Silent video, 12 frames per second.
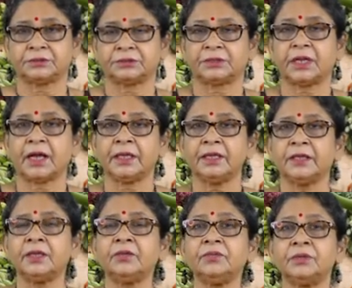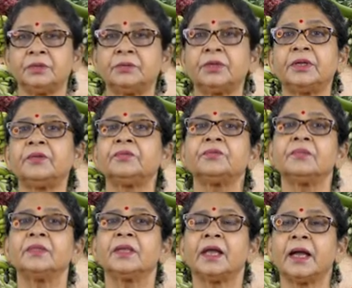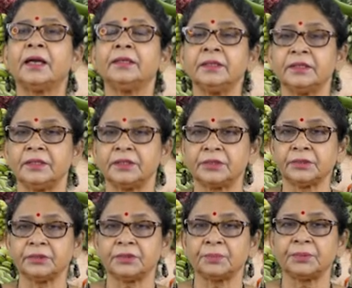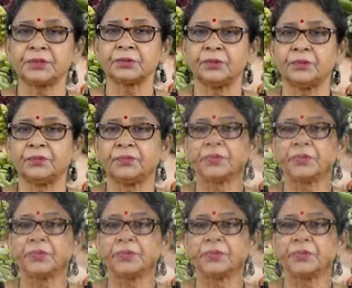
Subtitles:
I give, you give, and the relationship is over.